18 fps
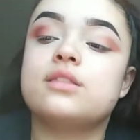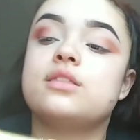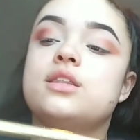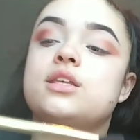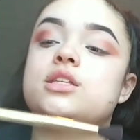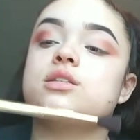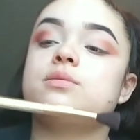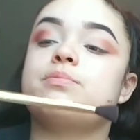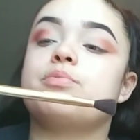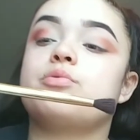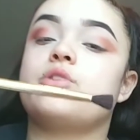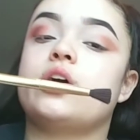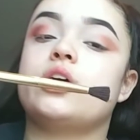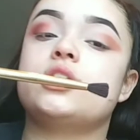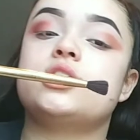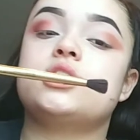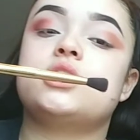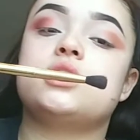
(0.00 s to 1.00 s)
This
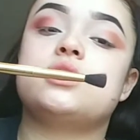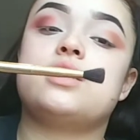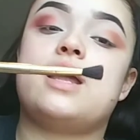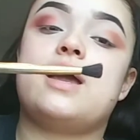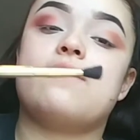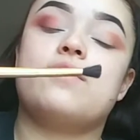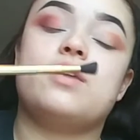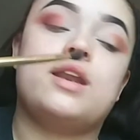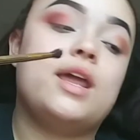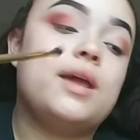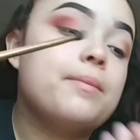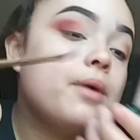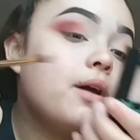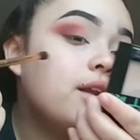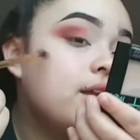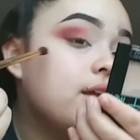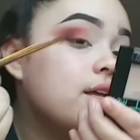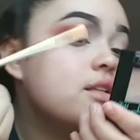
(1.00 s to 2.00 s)
brush doesn't have a name
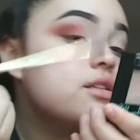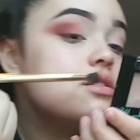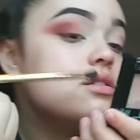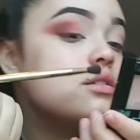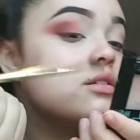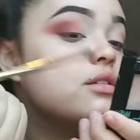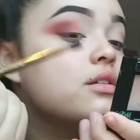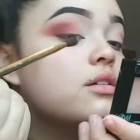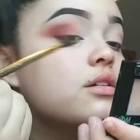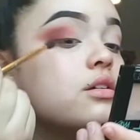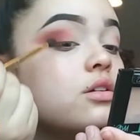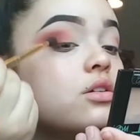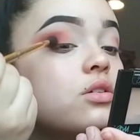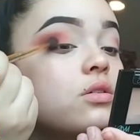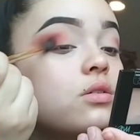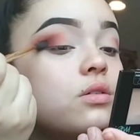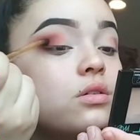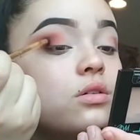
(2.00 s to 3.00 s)
on it,
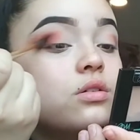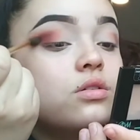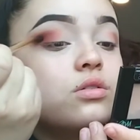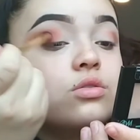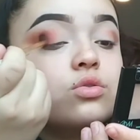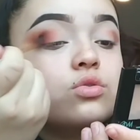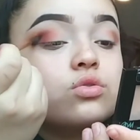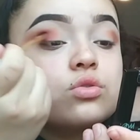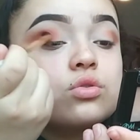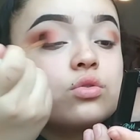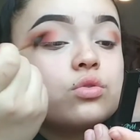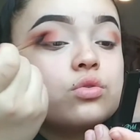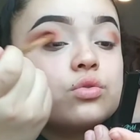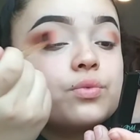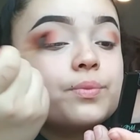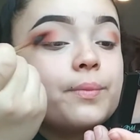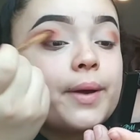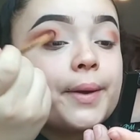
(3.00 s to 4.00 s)

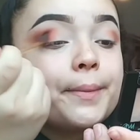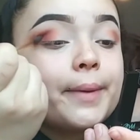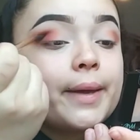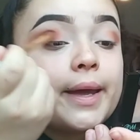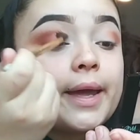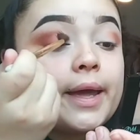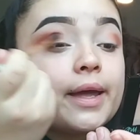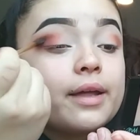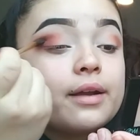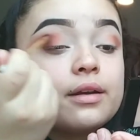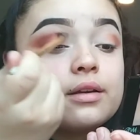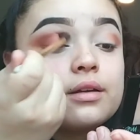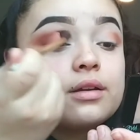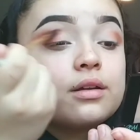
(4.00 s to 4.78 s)
so my bad.